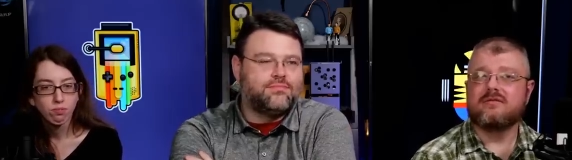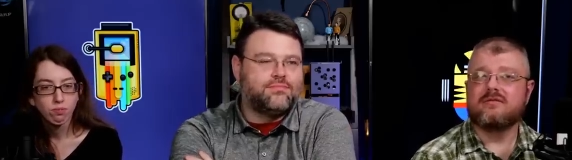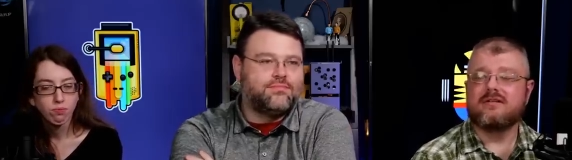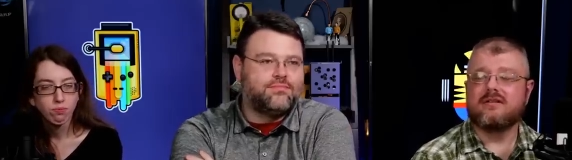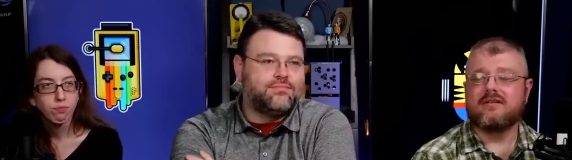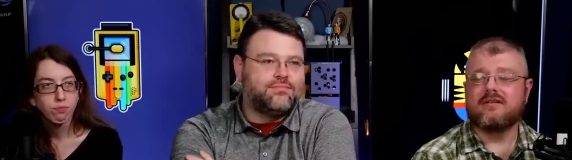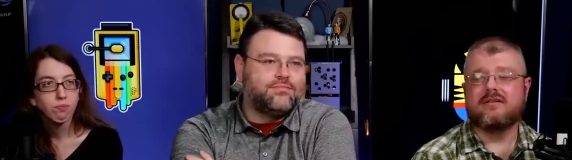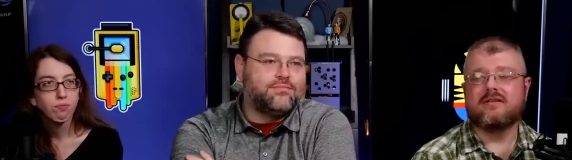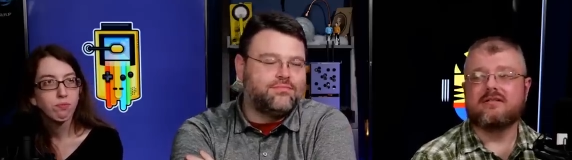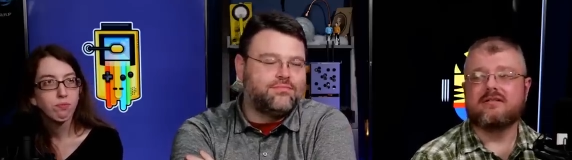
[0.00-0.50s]

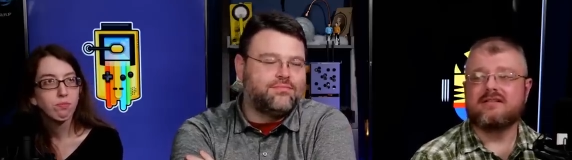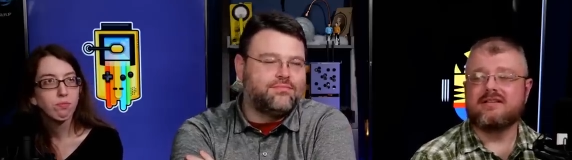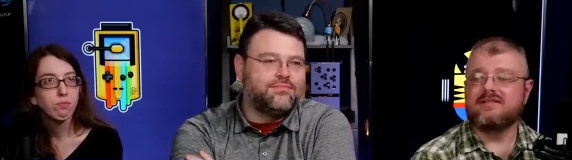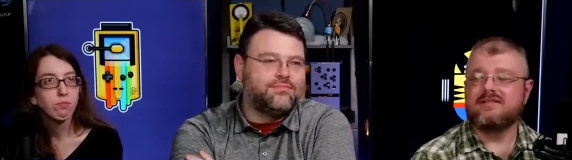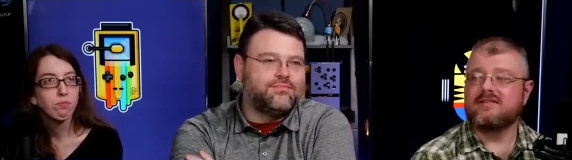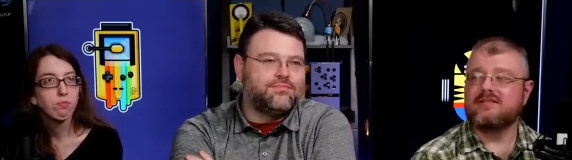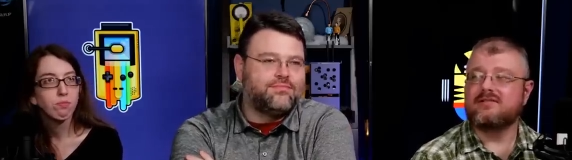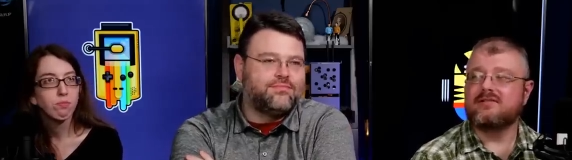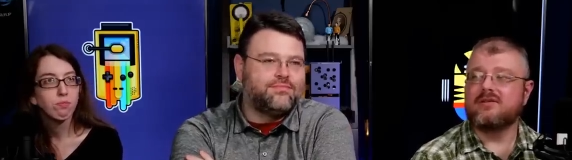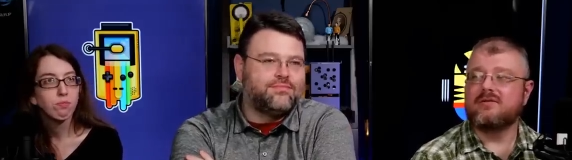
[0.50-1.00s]
Speaker 1: or the
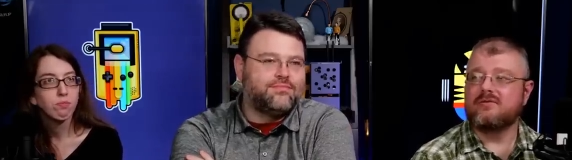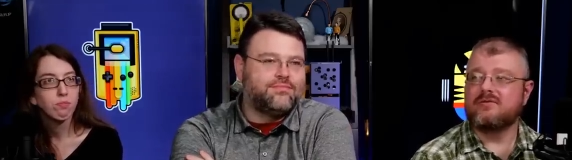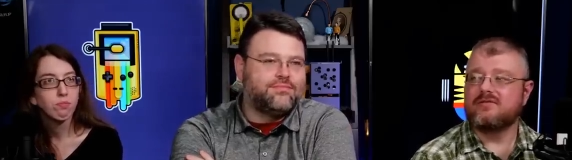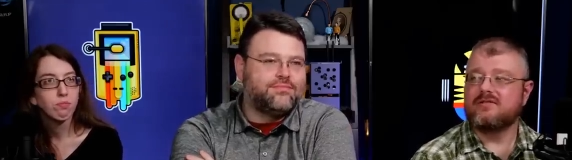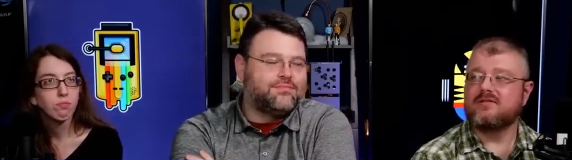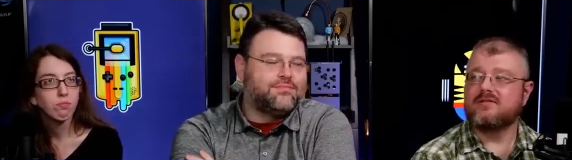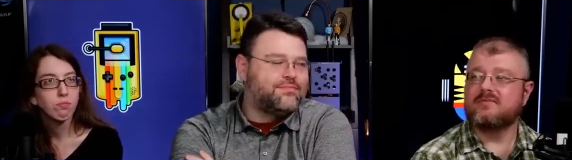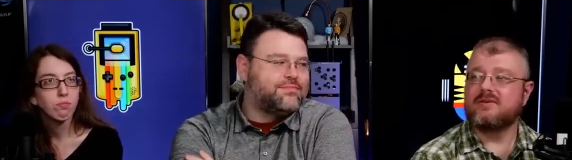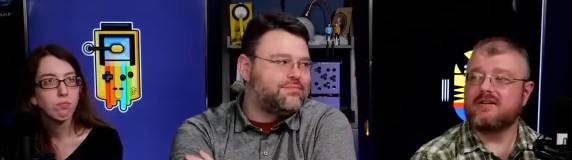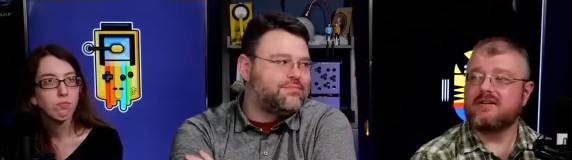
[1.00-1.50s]
Disney Star
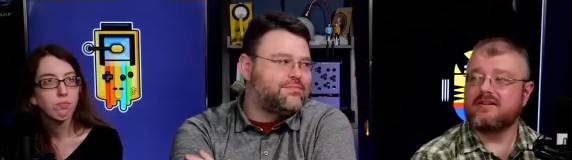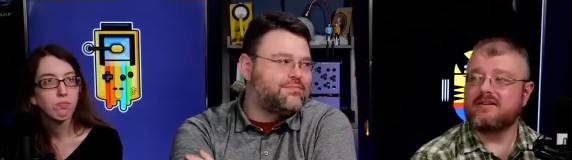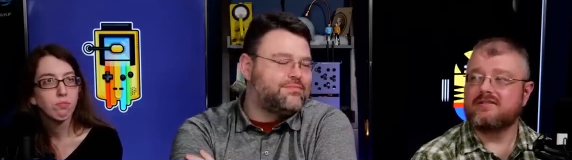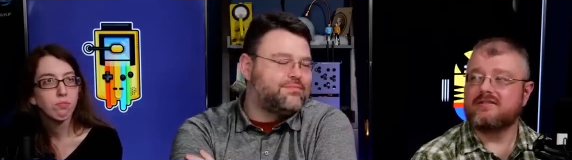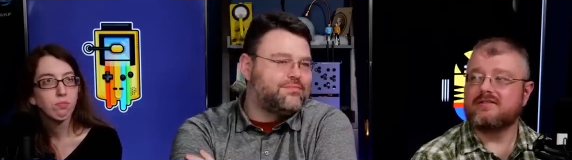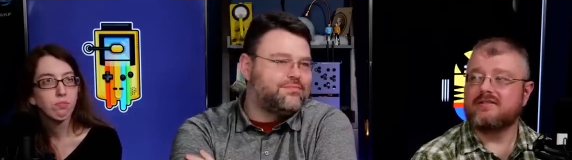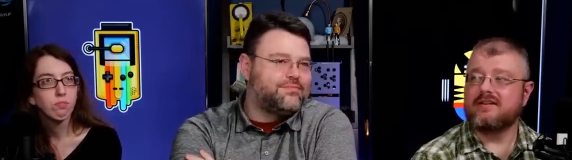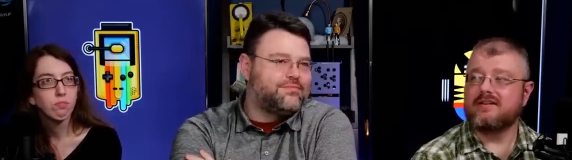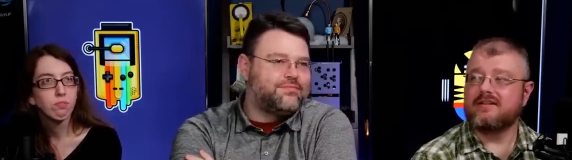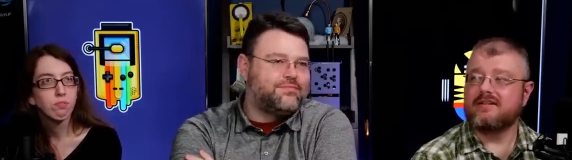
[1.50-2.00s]
Wars
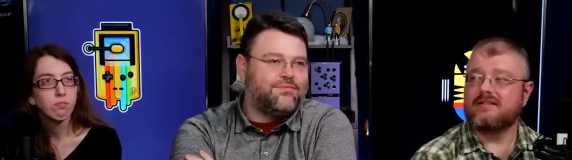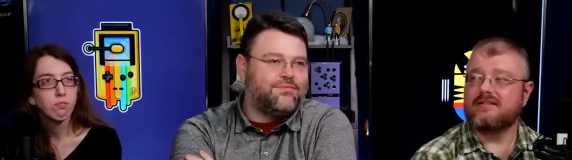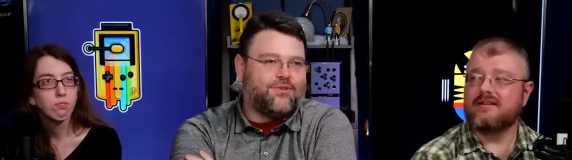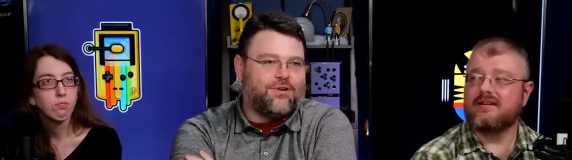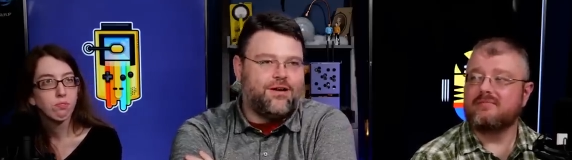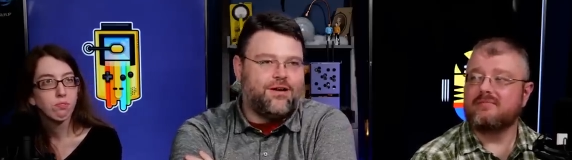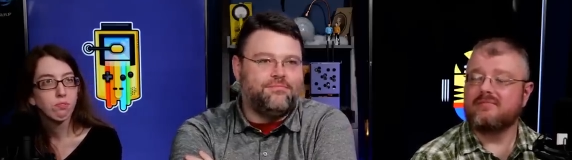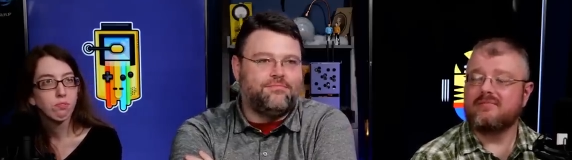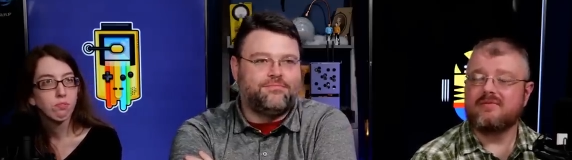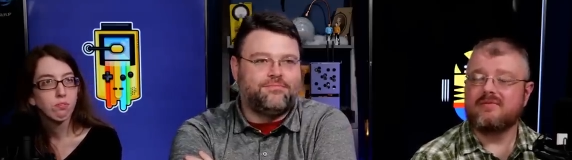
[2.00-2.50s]
experience, right?
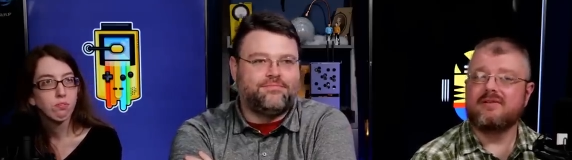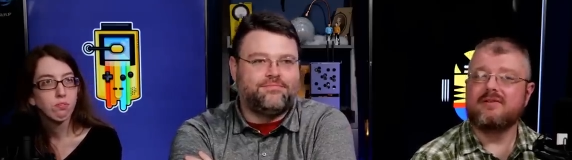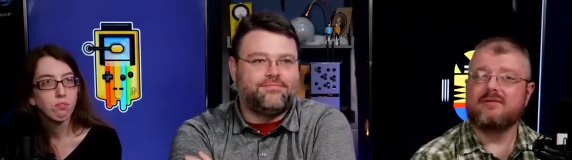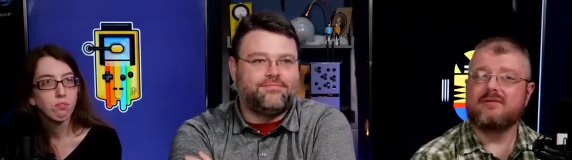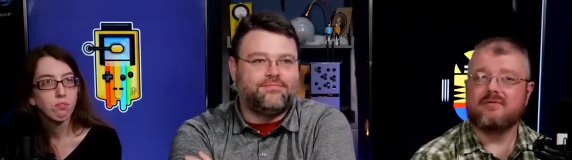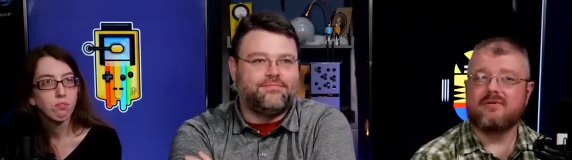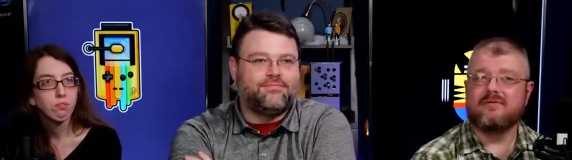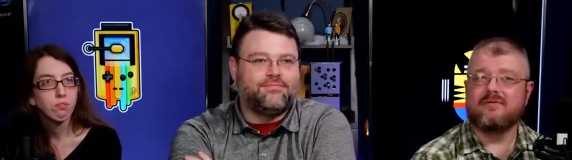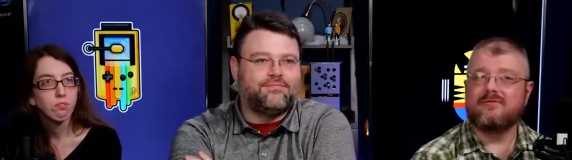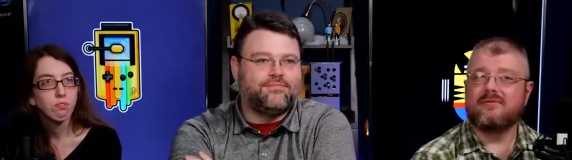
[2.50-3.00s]
Now, right. Now you
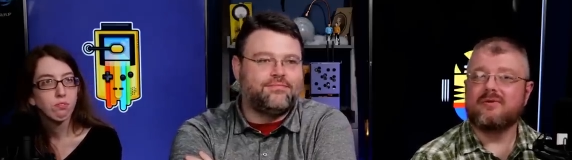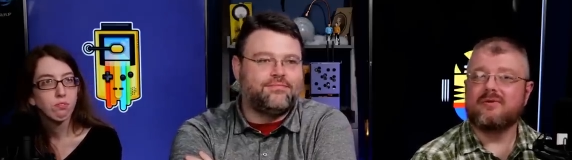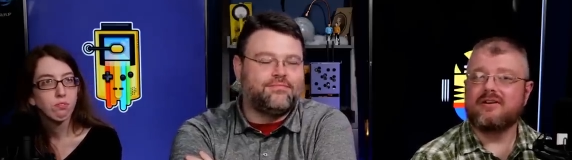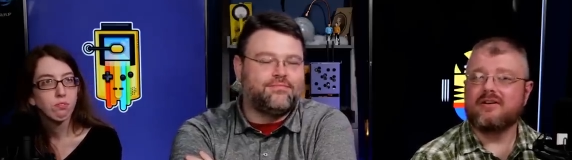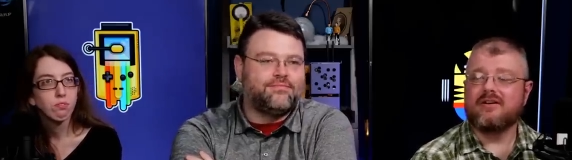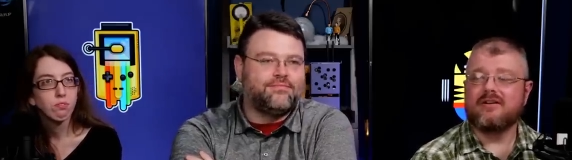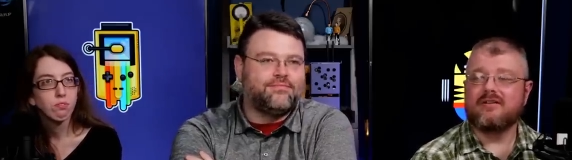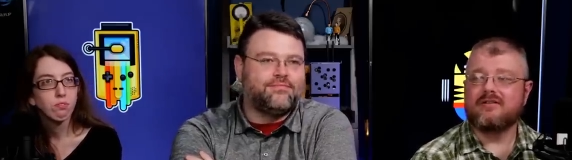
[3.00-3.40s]
don't want a forty